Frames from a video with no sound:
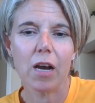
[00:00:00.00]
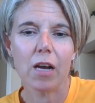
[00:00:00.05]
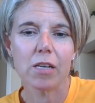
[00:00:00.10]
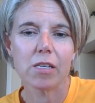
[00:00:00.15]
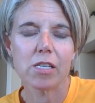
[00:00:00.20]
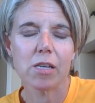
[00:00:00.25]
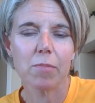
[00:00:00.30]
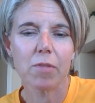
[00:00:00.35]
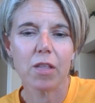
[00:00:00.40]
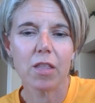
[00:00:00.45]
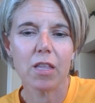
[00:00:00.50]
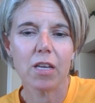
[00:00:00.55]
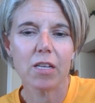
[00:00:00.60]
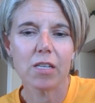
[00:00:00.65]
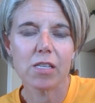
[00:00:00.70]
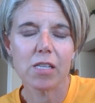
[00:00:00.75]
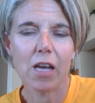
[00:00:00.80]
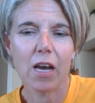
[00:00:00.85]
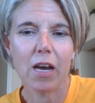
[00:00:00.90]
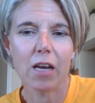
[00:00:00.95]
some of the
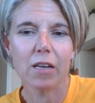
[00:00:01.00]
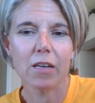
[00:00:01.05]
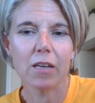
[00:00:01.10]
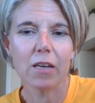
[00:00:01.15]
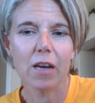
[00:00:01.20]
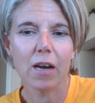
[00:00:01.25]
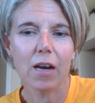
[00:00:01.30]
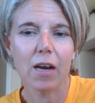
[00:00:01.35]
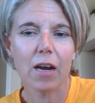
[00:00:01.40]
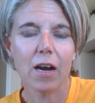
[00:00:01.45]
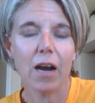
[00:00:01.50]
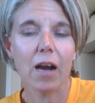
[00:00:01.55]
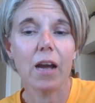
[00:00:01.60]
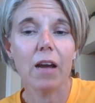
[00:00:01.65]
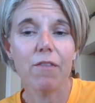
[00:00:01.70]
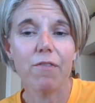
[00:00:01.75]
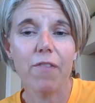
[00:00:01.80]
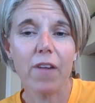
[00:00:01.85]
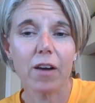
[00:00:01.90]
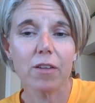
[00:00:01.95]
things that I
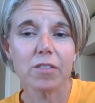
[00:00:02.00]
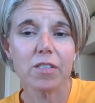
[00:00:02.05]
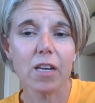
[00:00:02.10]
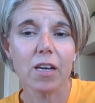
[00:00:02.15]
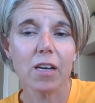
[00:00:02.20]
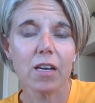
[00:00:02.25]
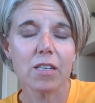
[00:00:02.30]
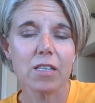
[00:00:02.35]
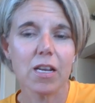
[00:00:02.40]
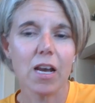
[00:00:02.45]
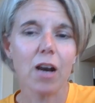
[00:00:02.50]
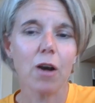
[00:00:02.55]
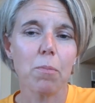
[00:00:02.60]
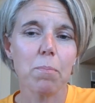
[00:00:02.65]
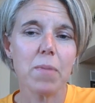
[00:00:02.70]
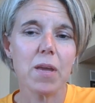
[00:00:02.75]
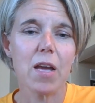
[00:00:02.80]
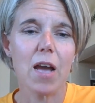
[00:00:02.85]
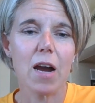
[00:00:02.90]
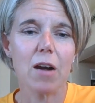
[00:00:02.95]
have found to help
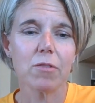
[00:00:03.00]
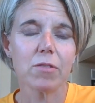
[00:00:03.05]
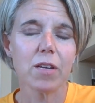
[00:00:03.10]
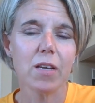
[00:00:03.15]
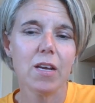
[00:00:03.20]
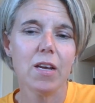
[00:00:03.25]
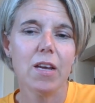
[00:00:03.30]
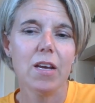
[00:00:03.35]
me out